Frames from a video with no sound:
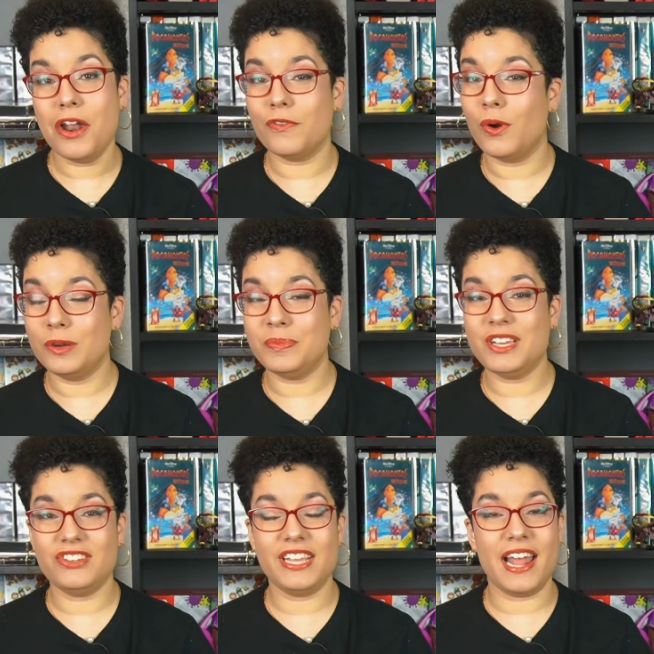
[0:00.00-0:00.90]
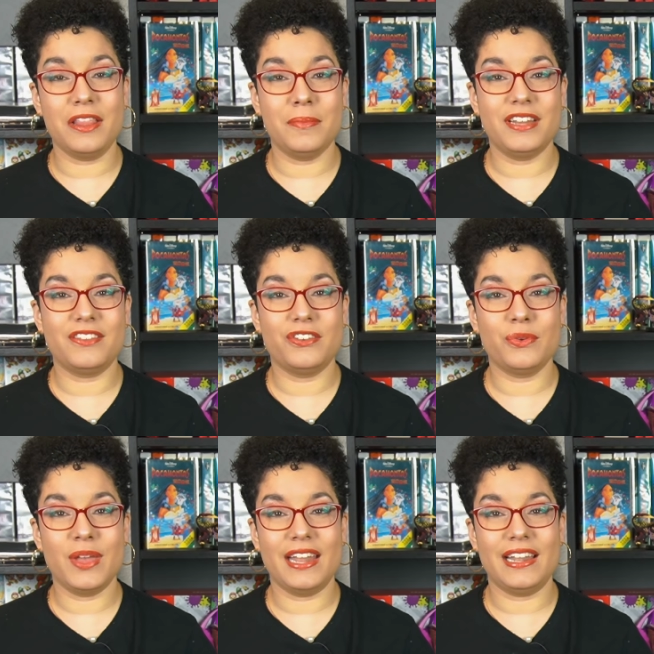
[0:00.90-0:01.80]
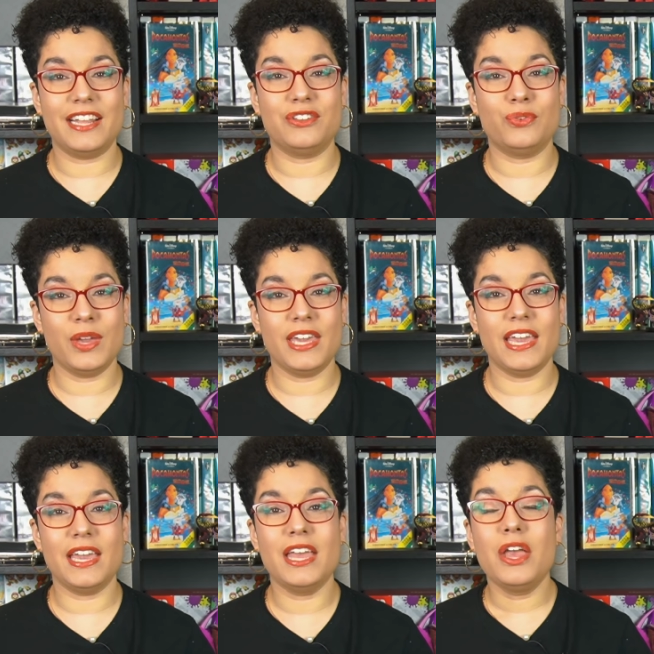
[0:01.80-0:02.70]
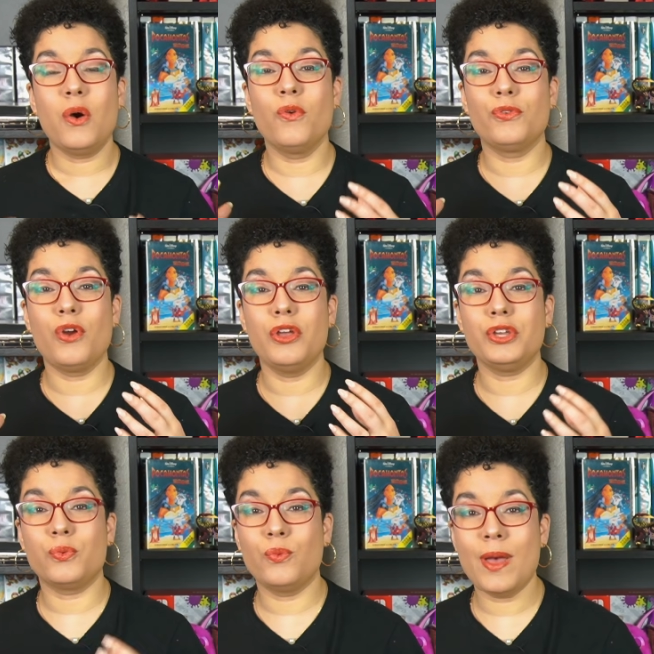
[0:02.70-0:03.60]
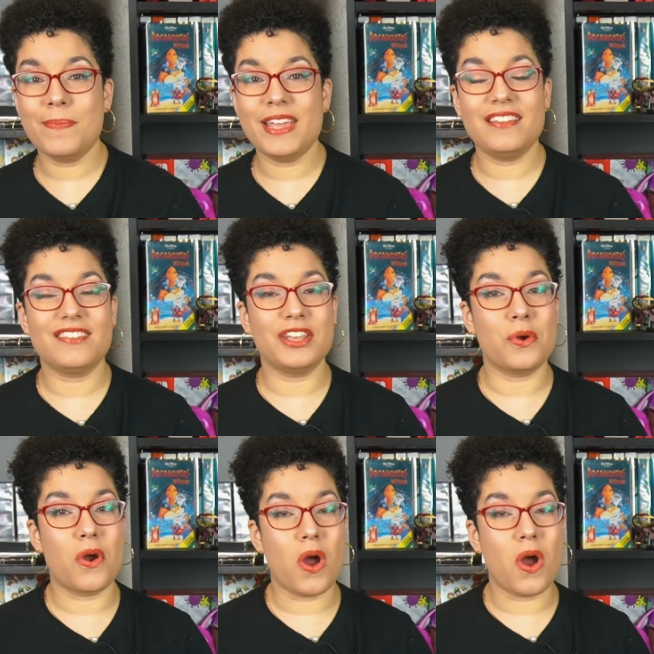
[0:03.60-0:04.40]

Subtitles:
of RPG elements to it, like tweaking overall your weapons, your